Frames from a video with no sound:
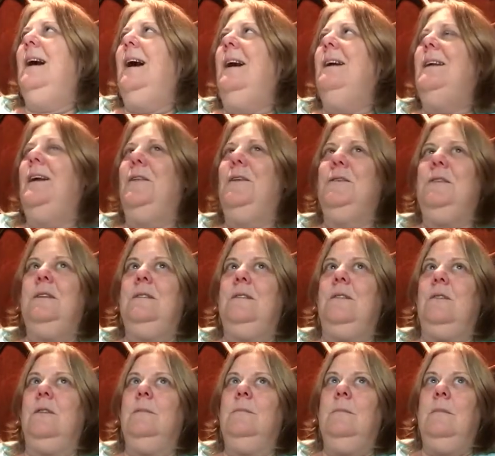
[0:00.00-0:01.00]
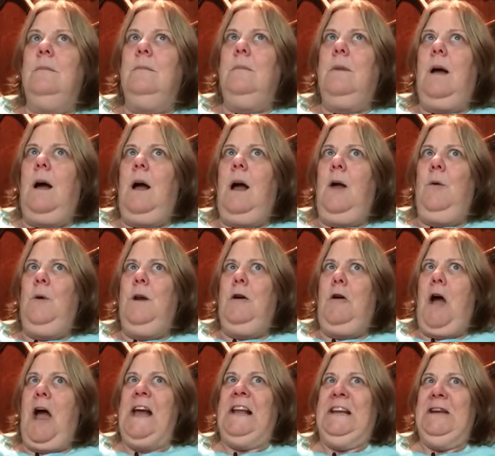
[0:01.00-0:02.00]
another sister, I would
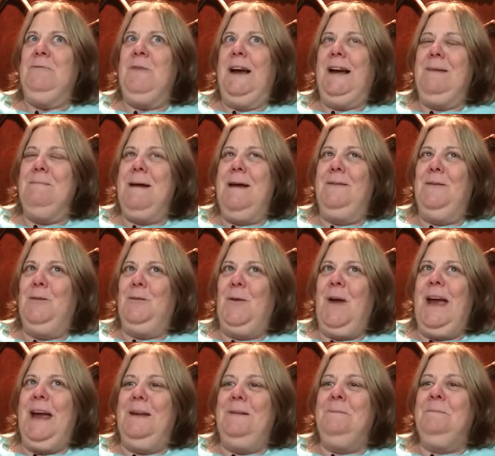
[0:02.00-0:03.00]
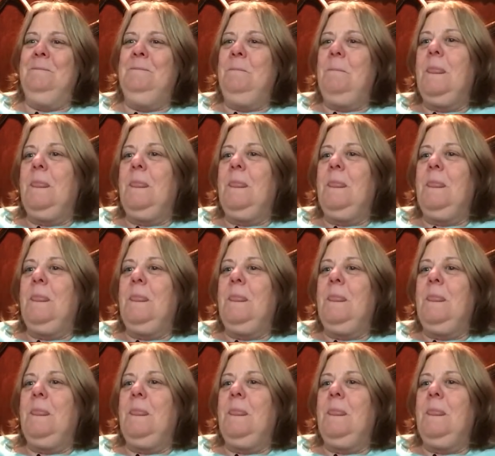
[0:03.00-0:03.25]
highly recommend the train.